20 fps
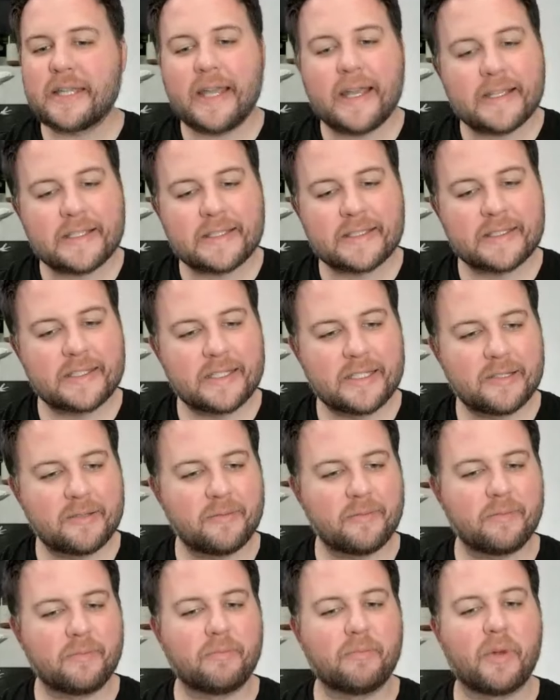tested
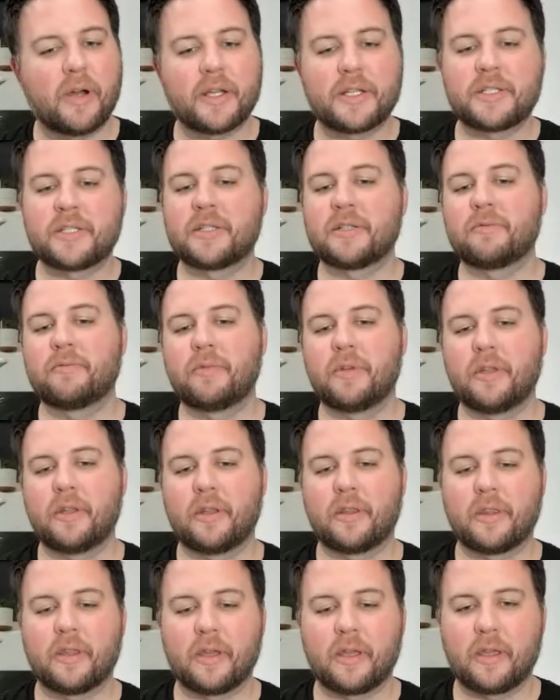much
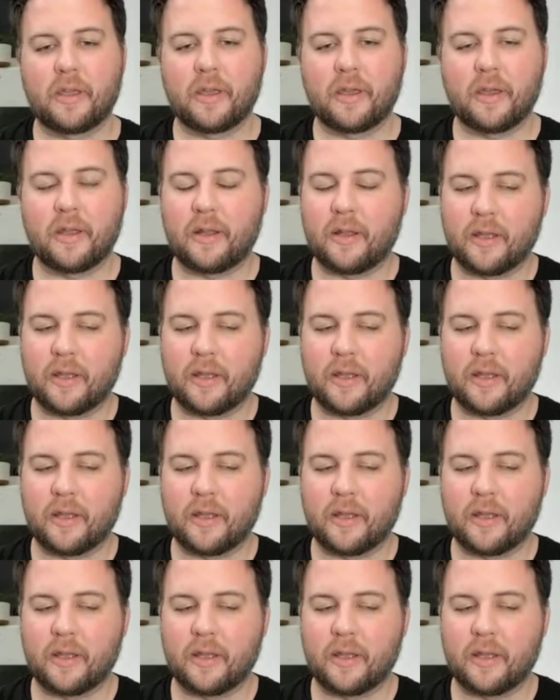with again